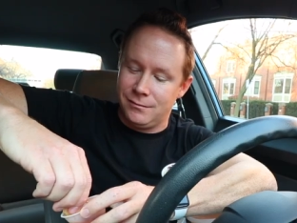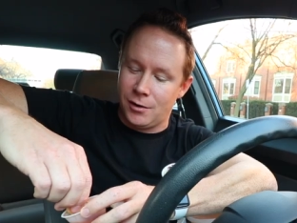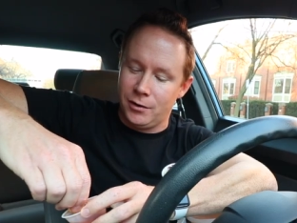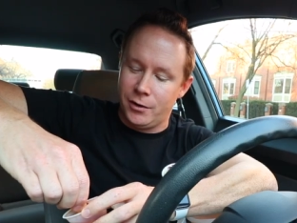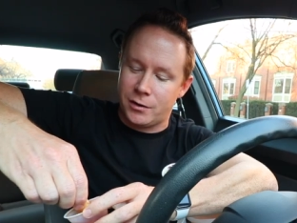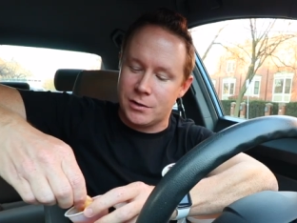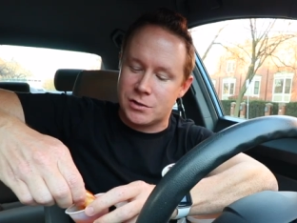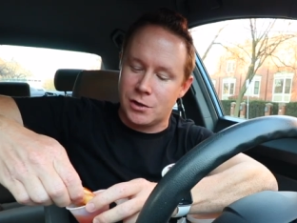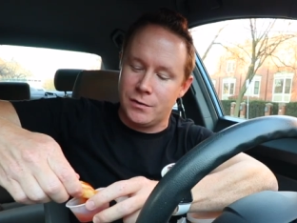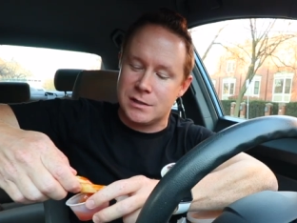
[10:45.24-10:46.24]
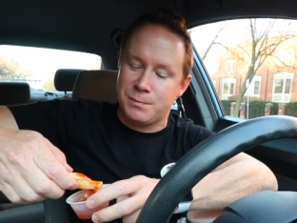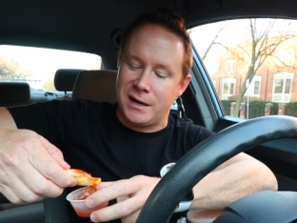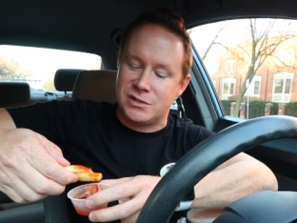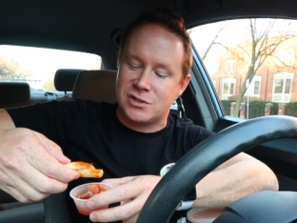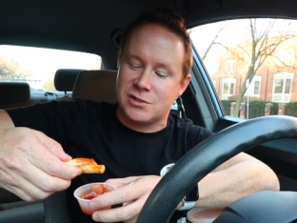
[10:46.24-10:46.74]
We're a little concerned this
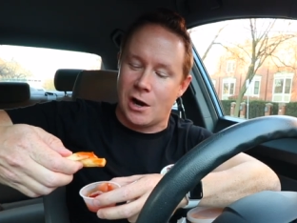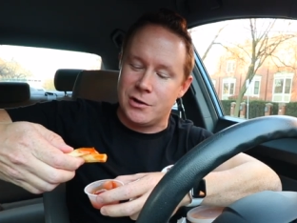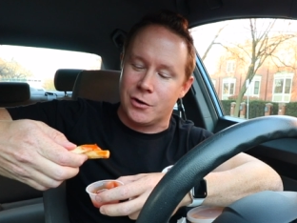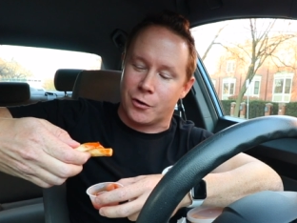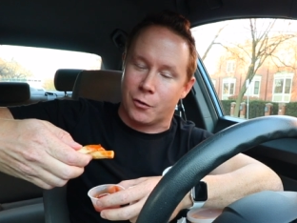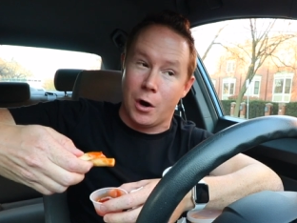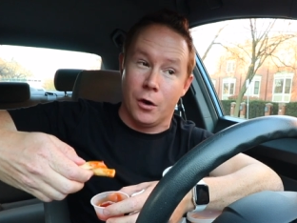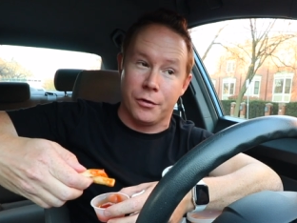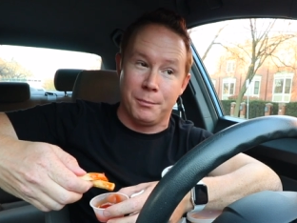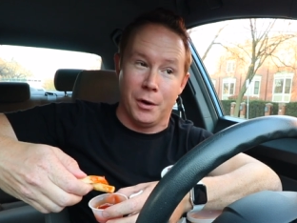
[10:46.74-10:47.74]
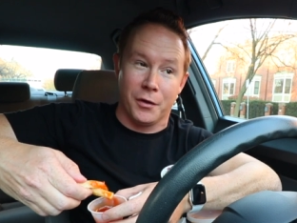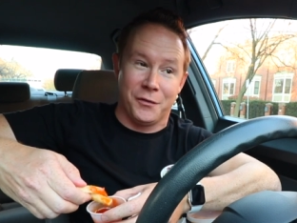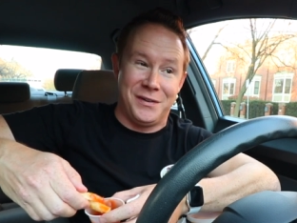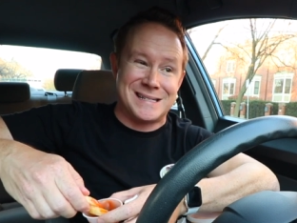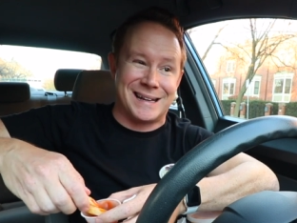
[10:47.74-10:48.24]
might stunt your growth, both
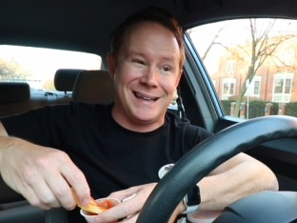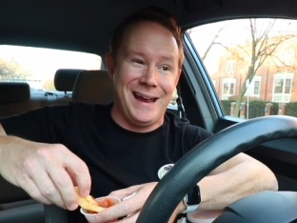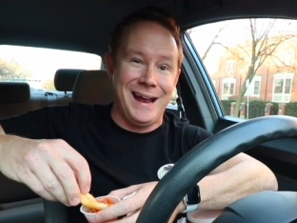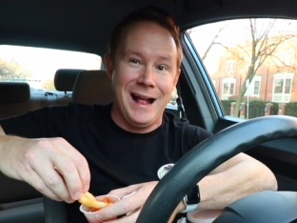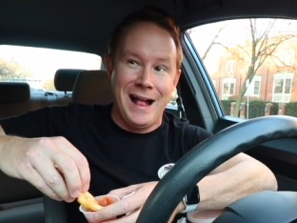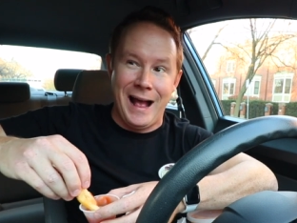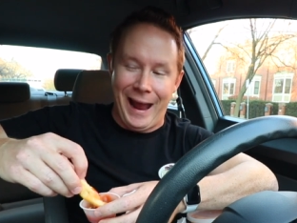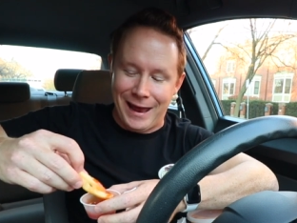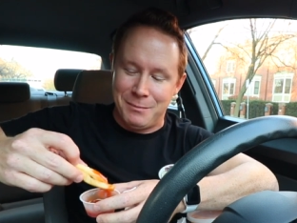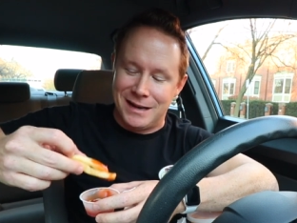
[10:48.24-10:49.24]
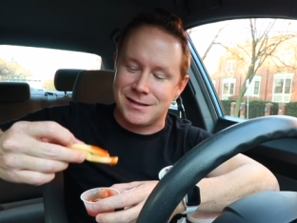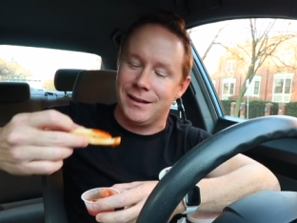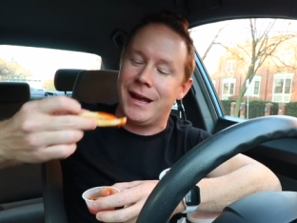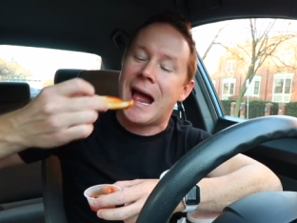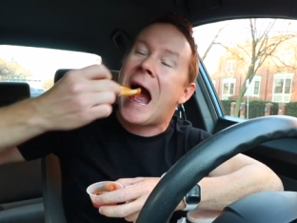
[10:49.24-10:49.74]
physically and
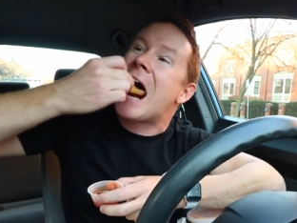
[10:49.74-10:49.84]
mentally.